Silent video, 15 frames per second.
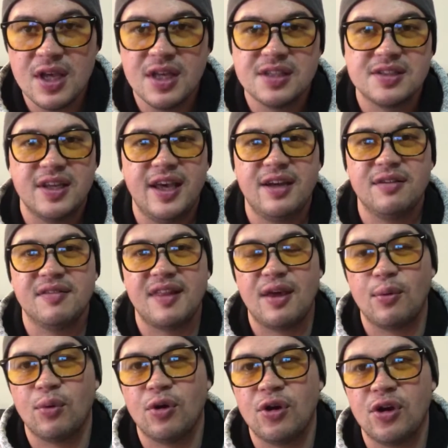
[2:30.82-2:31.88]
So how does
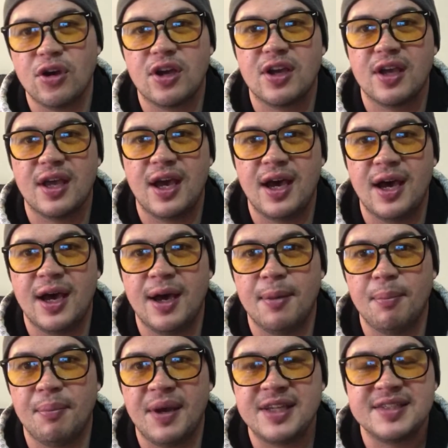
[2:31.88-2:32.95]
that work?
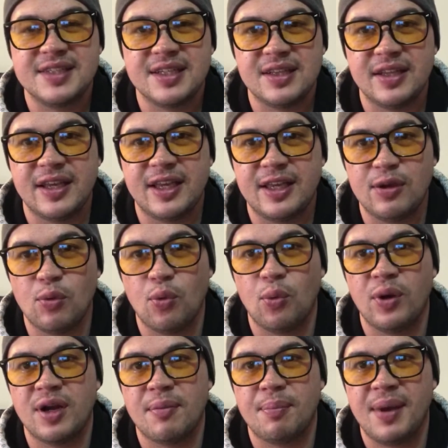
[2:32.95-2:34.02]
Basically,
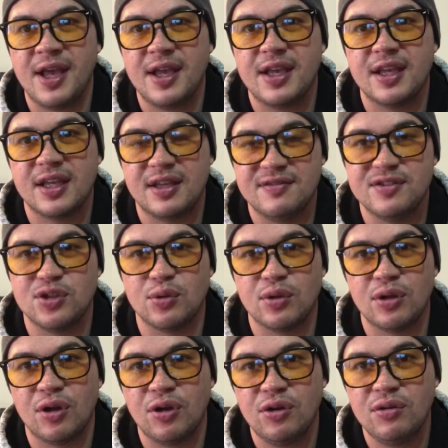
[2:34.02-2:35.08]
when a bank gives you a
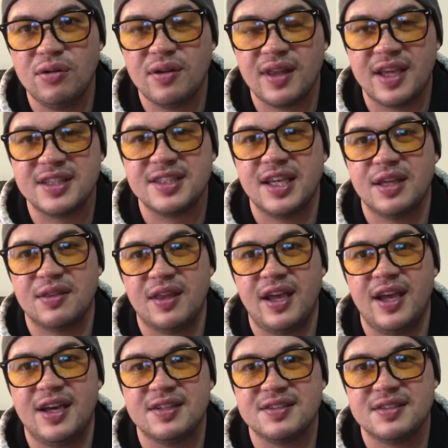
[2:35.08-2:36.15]
loan, they take the
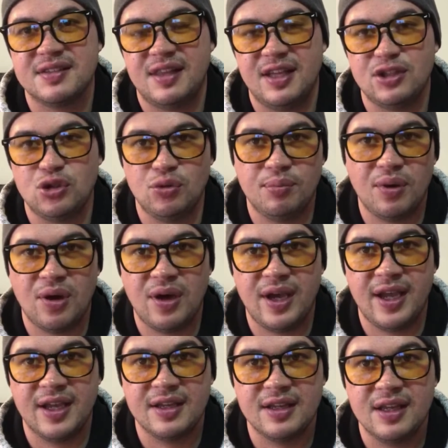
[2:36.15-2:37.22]
house that you're
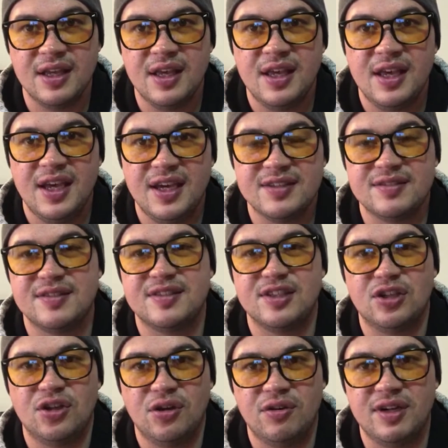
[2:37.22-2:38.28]
buying as a
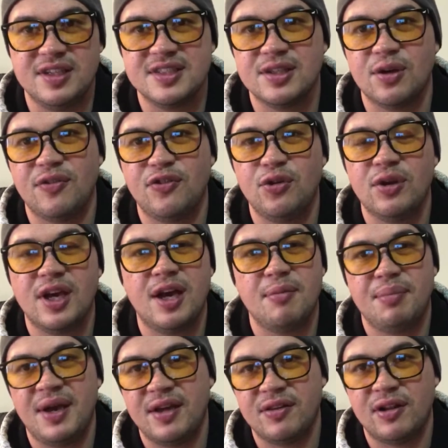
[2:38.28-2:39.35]
security. So if you can't
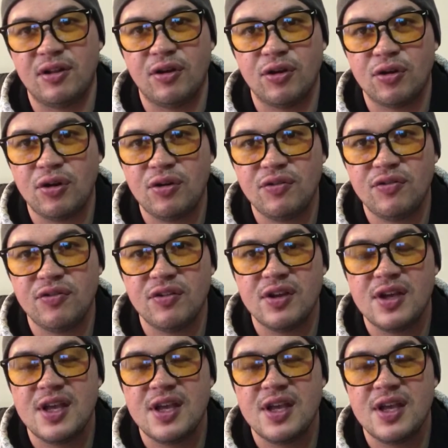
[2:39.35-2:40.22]
pay the loan off,